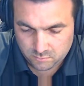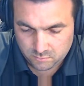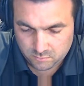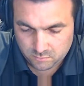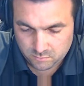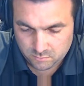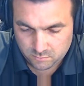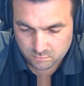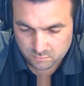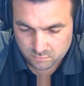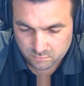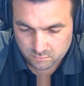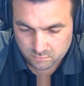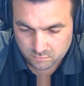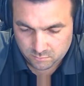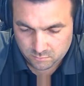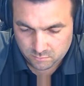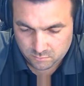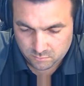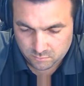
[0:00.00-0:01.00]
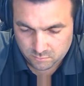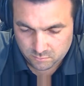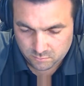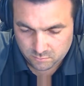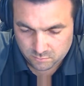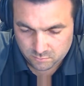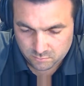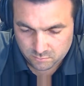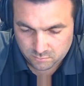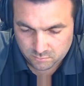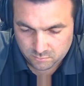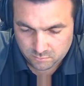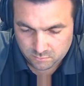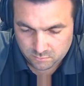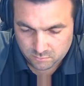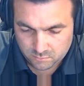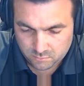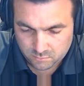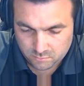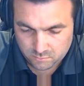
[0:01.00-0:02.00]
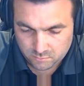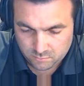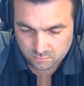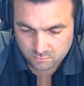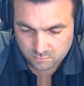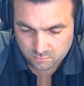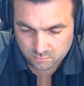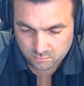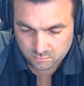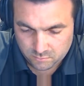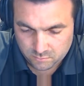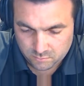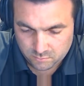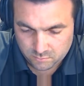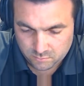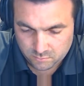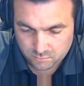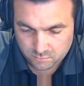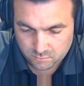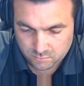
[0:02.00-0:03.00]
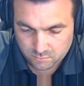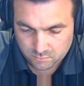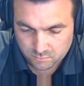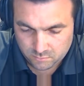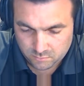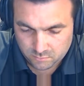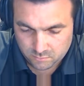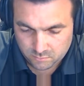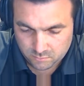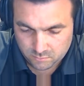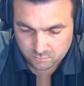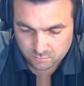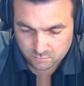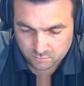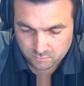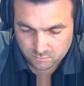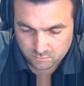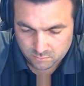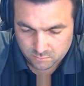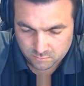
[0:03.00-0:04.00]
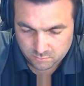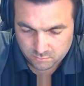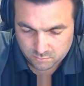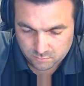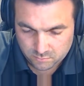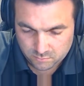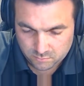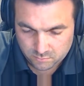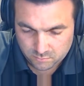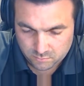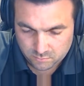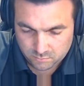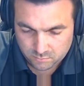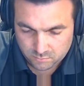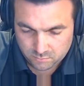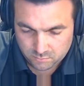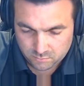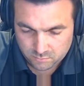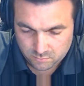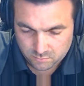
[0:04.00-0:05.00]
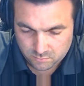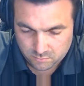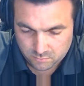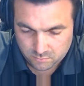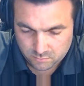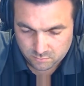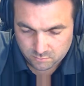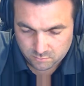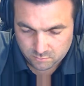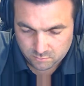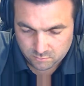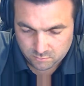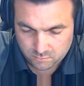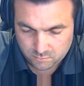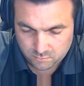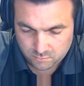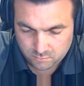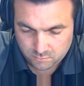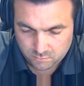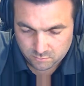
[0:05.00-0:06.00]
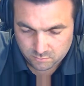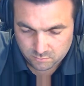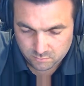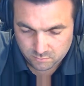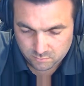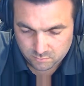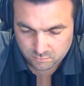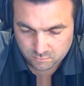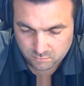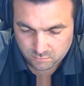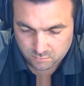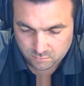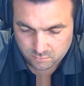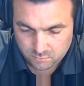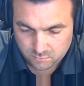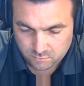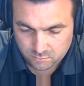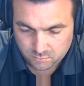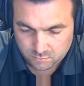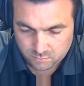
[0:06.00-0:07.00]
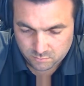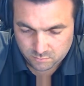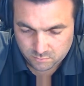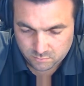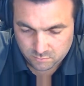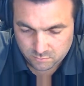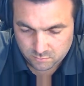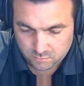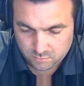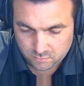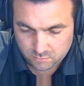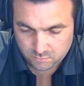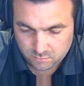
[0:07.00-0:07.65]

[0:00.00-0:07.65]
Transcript: No words are spoken by the person on screen.